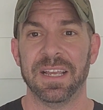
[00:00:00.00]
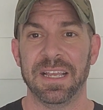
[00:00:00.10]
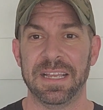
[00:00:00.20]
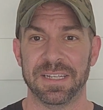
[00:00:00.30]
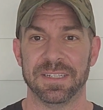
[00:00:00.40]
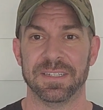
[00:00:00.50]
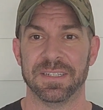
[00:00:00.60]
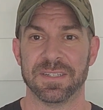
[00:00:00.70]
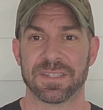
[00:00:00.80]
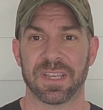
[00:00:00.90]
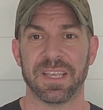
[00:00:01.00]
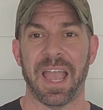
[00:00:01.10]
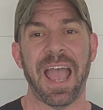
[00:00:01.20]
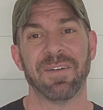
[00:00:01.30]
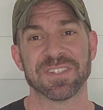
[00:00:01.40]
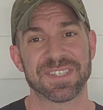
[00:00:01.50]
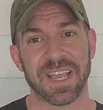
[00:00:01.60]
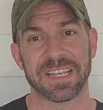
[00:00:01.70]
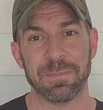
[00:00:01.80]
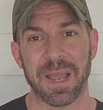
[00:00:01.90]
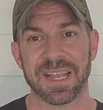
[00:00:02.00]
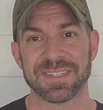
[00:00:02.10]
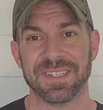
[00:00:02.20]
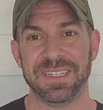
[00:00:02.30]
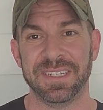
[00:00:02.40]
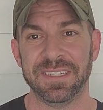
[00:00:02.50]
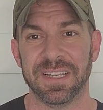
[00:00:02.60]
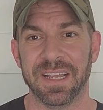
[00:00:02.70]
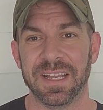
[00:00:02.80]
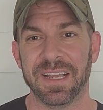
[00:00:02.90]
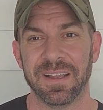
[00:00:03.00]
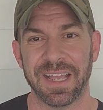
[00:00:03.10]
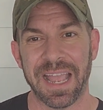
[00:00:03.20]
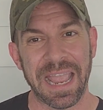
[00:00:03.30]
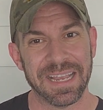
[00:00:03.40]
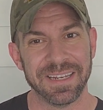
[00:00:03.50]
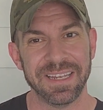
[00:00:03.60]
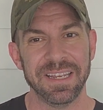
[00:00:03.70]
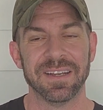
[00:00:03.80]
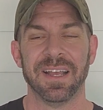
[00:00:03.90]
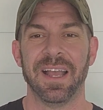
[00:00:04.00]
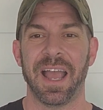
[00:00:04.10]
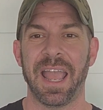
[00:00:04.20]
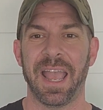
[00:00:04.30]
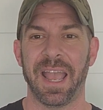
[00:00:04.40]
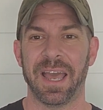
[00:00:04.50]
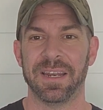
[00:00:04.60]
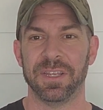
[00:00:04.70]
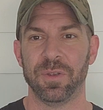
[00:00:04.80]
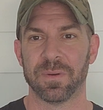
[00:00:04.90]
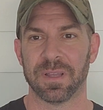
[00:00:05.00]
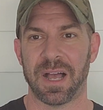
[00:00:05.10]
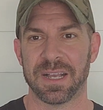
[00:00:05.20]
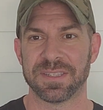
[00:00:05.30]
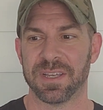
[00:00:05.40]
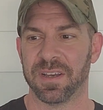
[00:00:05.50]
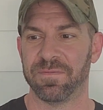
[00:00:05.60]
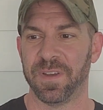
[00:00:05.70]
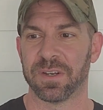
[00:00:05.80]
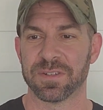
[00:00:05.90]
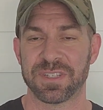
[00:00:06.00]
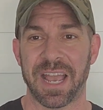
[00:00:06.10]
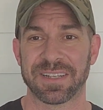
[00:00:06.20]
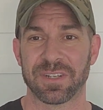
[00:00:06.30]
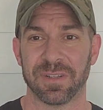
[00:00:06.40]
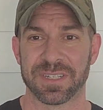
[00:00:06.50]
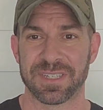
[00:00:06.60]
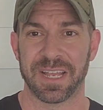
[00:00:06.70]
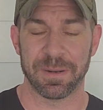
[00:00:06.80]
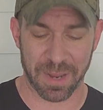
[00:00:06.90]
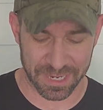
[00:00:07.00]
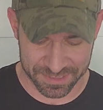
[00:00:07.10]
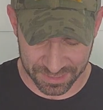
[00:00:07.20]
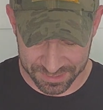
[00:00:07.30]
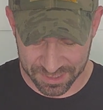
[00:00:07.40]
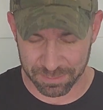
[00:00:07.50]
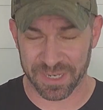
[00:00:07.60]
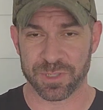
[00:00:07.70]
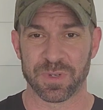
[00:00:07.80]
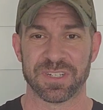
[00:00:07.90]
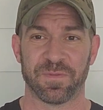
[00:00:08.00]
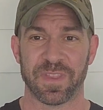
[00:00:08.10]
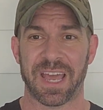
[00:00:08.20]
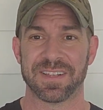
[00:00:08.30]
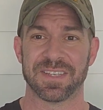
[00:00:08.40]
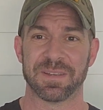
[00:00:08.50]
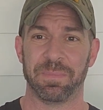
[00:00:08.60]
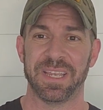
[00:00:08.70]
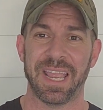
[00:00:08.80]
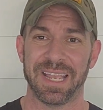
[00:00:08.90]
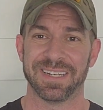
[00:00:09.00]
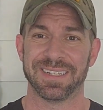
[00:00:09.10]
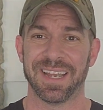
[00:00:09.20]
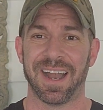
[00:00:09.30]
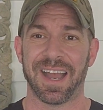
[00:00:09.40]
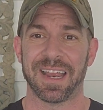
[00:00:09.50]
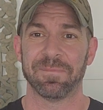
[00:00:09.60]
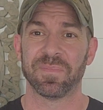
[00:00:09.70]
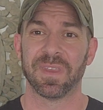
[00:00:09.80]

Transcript: is have a second magazine handy and utilize the Vickers Tactical Extended magazines. And the biggest reason for that is, as a big-handed guy,